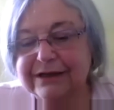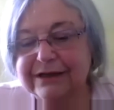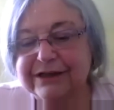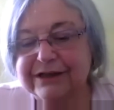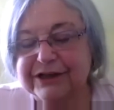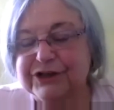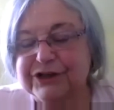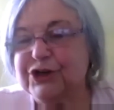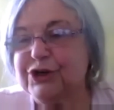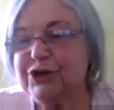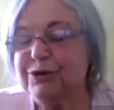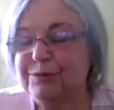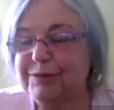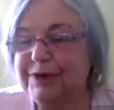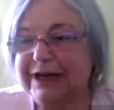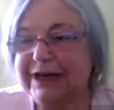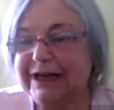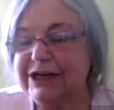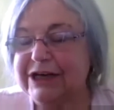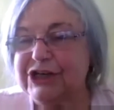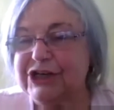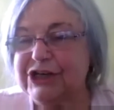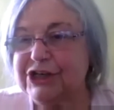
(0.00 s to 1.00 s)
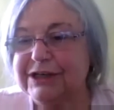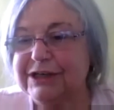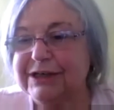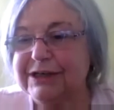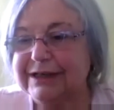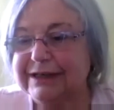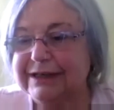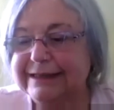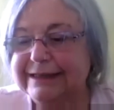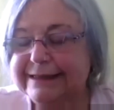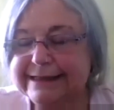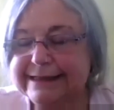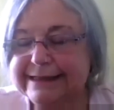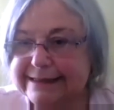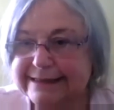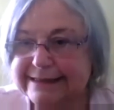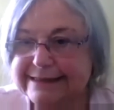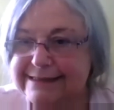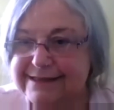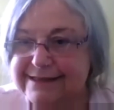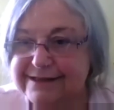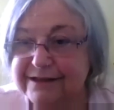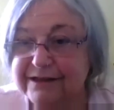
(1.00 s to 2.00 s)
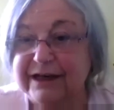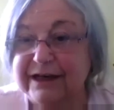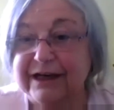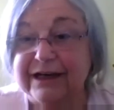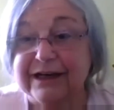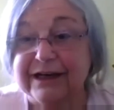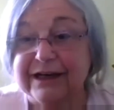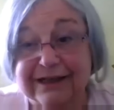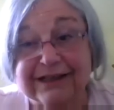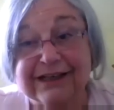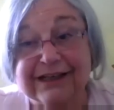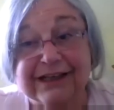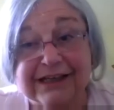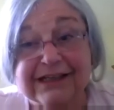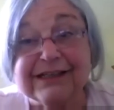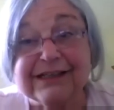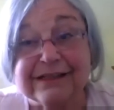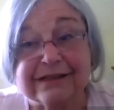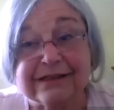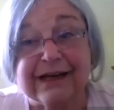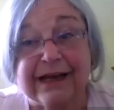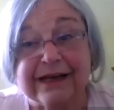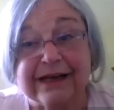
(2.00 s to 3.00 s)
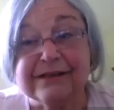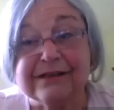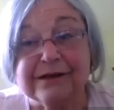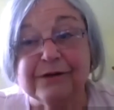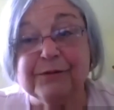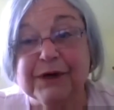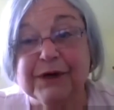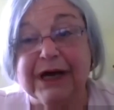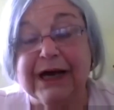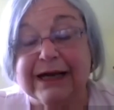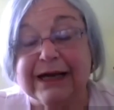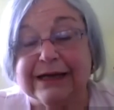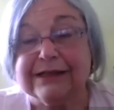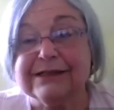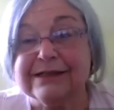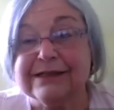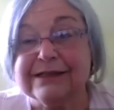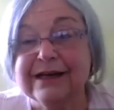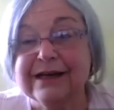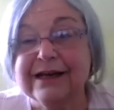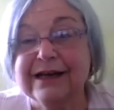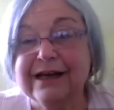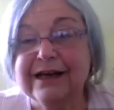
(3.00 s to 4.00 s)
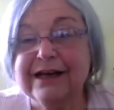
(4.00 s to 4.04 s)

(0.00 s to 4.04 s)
determination and guts, and it is takes some guts